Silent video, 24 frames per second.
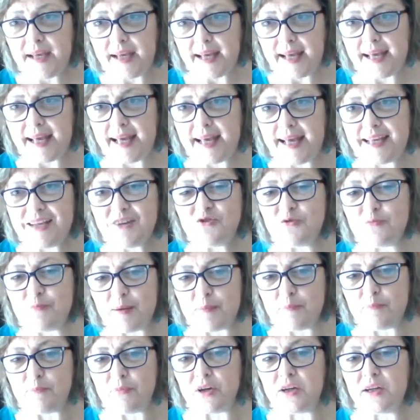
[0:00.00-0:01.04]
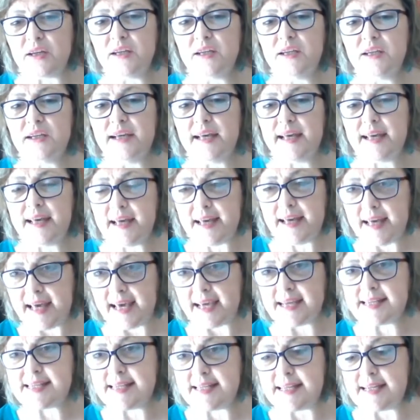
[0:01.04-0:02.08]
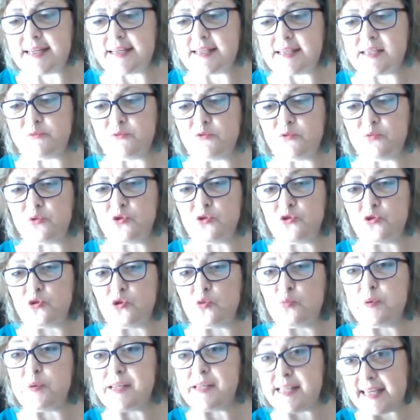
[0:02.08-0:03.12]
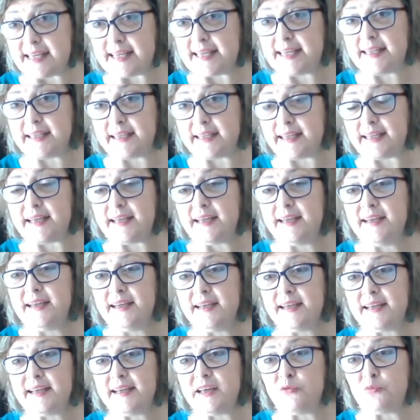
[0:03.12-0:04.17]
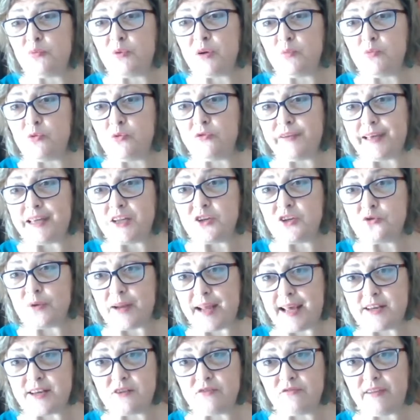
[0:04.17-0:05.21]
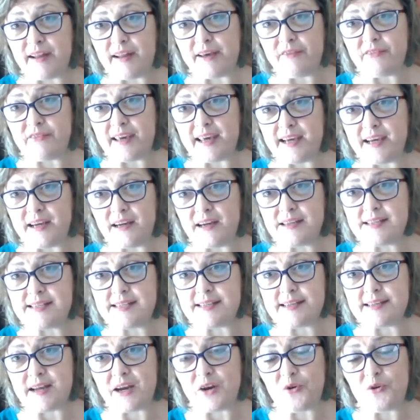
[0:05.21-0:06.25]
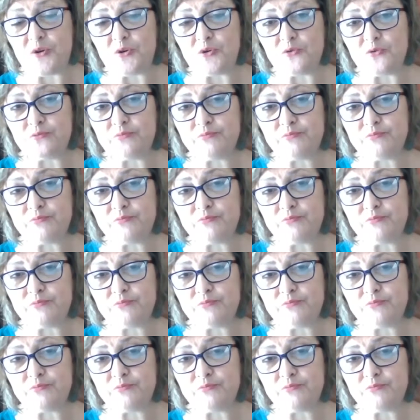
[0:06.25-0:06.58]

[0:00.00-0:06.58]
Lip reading: And remember, excellent symptom control, particularly if we're moving into an end-of-life care scenario.